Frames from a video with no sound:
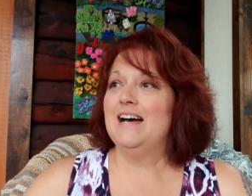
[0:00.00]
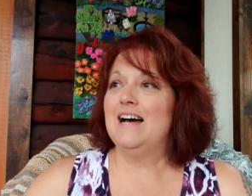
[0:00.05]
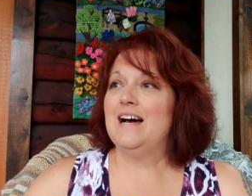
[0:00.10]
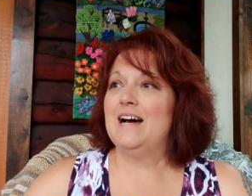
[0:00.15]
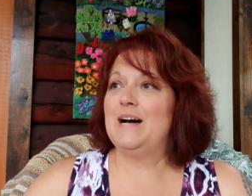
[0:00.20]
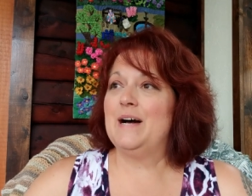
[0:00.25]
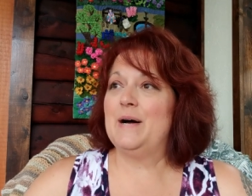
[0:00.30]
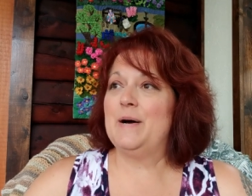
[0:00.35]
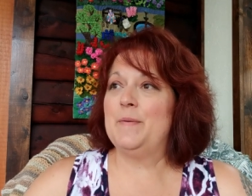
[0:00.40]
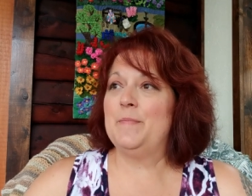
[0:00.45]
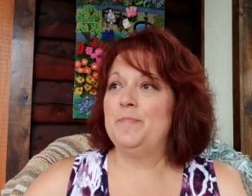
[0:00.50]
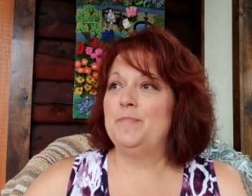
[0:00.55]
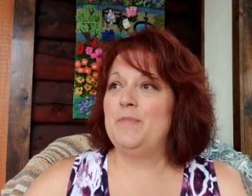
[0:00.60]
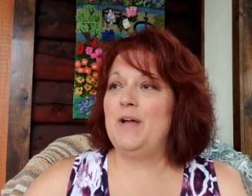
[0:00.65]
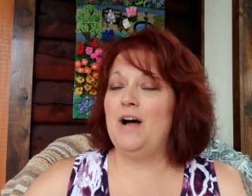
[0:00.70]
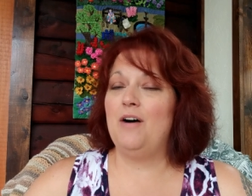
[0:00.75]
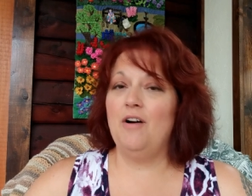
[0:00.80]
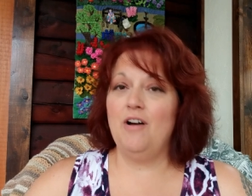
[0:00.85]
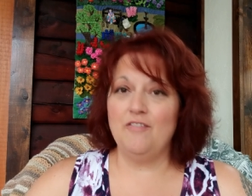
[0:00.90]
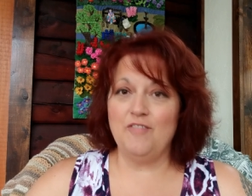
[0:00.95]
Um,
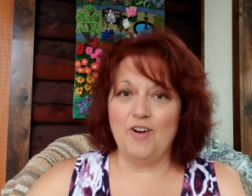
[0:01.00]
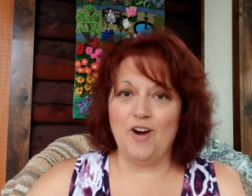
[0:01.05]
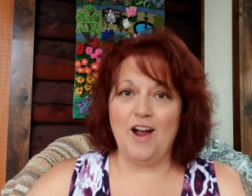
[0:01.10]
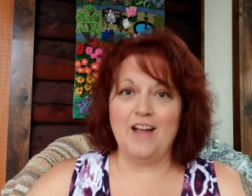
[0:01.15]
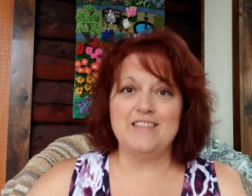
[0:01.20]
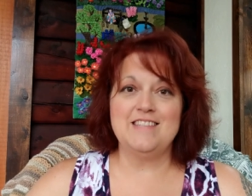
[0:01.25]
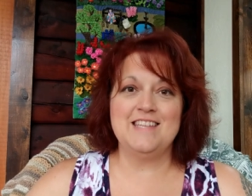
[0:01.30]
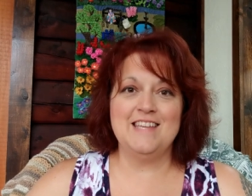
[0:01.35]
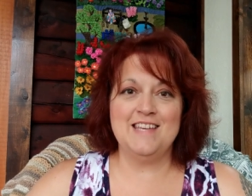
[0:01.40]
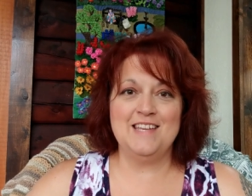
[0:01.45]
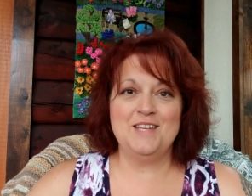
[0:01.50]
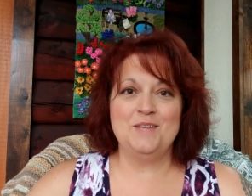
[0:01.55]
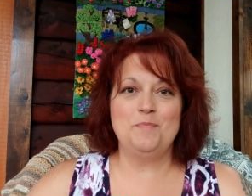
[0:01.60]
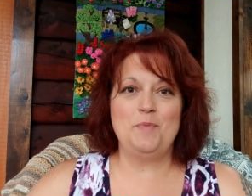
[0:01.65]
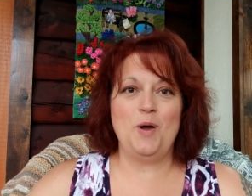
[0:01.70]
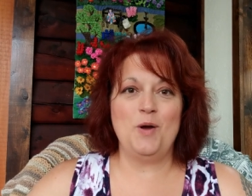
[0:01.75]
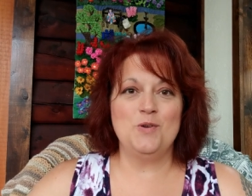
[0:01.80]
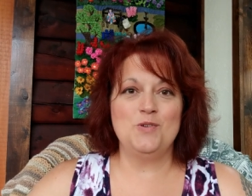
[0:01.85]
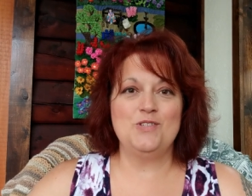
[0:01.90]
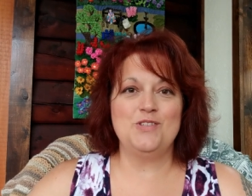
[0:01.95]
however, I did
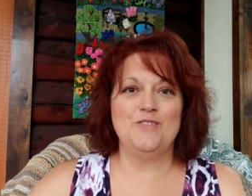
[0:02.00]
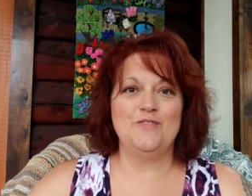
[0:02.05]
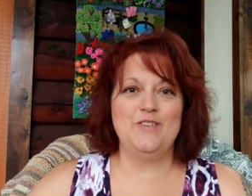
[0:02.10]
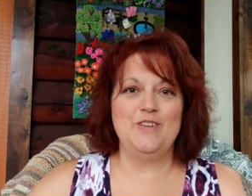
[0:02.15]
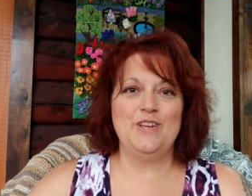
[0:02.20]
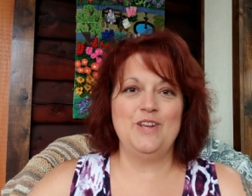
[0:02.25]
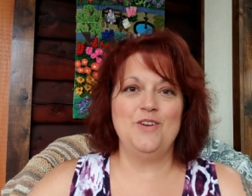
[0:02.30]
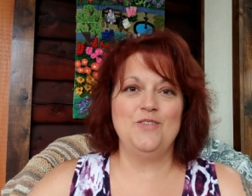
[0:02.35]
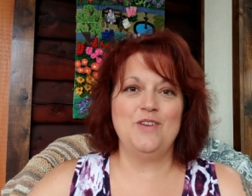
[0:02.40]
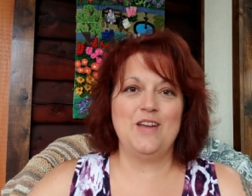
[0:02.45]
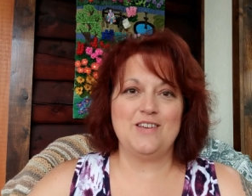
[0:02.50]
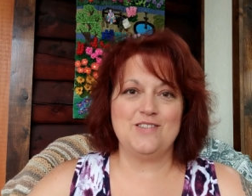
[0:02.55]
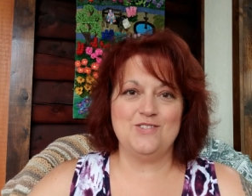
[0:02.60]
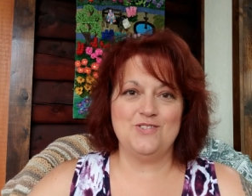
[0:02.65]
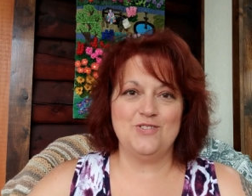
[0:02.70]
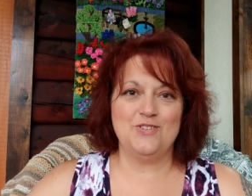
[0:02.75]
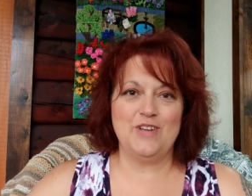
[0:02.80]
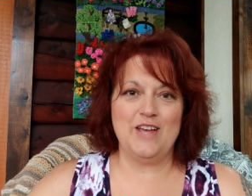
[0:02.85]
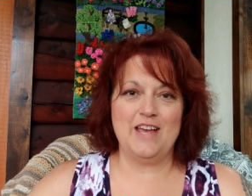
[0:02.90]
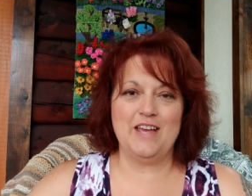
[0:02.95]
post a video
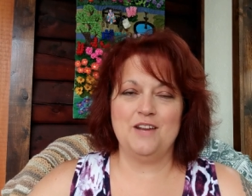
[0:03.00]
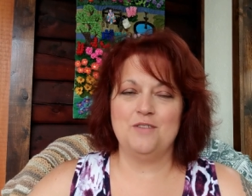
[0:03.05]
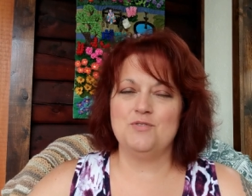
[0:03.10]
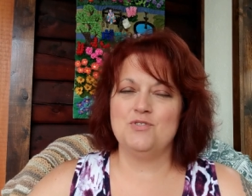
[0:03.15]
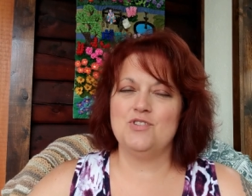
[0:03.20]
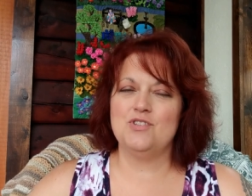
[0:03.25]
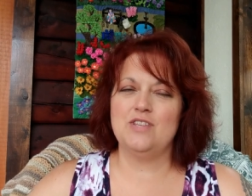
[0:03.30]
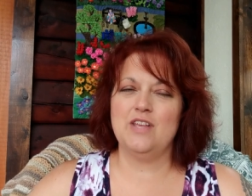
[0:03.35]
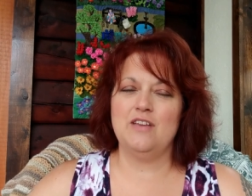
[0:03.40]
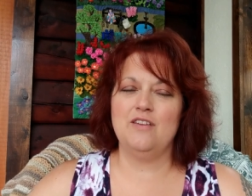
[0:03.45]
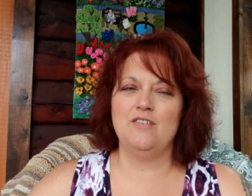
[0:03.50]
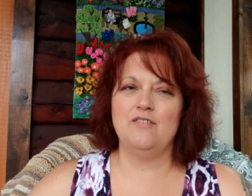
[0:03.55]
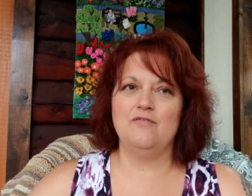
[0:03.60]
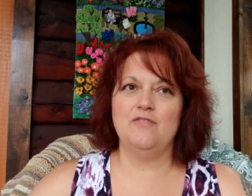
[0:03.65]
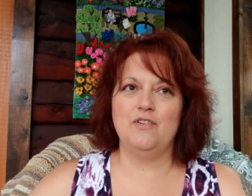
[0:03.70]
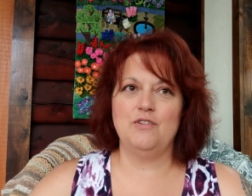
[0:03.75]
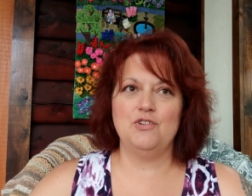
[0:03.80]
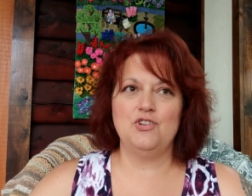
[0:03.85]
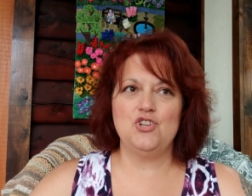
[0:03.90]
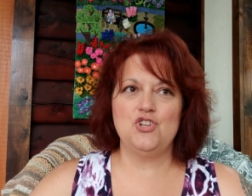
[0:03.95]
yesterday, and it was just a
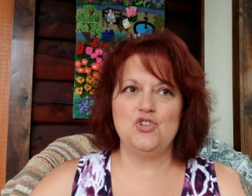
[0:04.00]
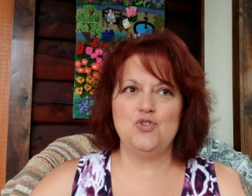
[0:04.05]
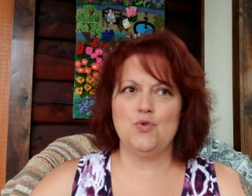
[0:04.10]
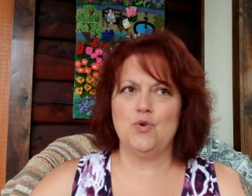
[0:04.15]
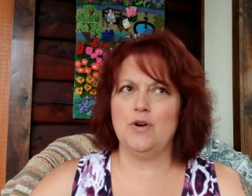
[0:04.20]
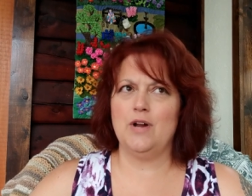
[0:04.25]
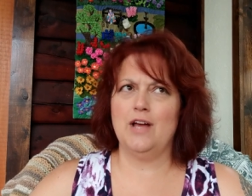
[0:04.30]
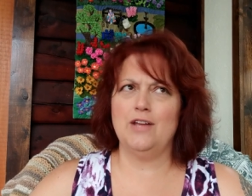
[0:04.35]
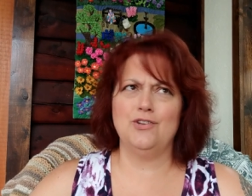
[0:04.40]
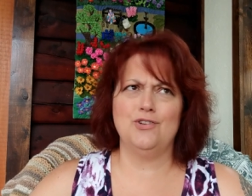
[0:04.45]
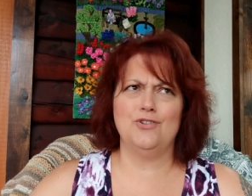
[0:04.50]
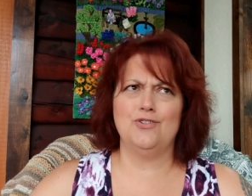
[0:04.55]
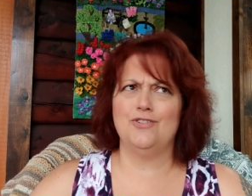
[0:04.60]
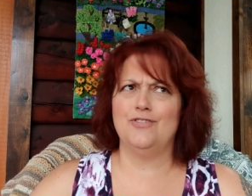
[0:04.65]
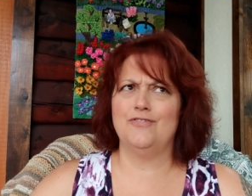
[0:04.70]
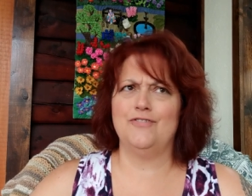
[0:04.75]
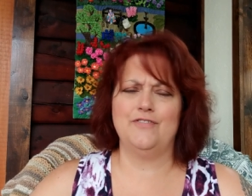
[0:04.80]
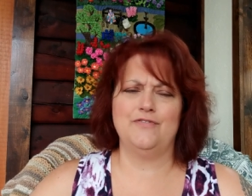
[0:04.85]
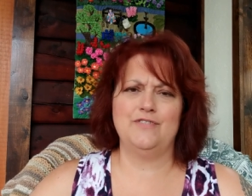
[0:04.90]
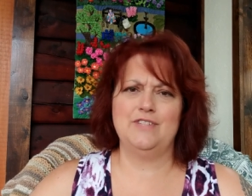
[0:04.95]
very short,
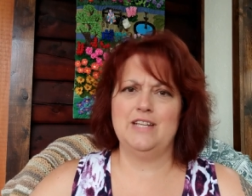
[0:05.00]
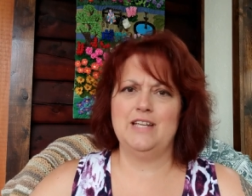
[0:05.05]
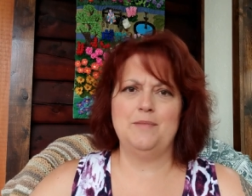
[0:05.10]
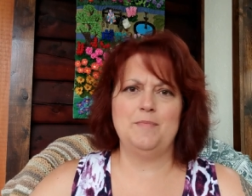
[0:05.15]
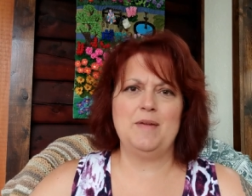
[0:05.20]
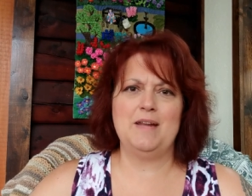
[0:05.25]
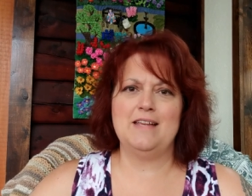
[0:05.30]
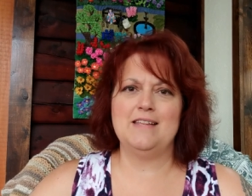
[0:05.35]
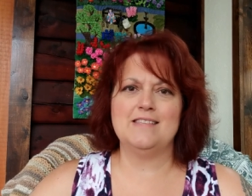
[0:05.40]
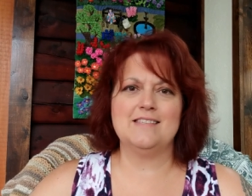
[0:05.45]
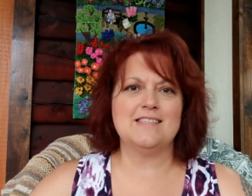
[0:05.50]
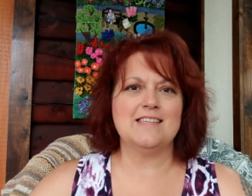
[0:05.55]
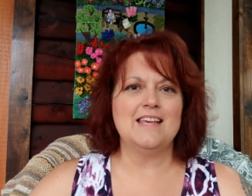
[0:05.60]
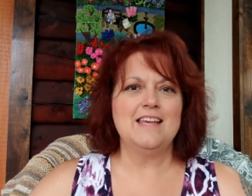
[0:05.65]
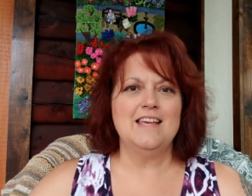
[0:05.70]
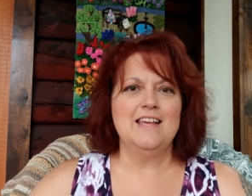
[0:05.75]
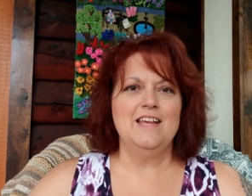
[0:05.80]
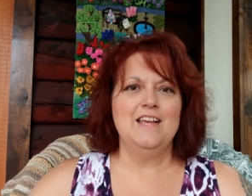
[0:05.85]
under 15 minutes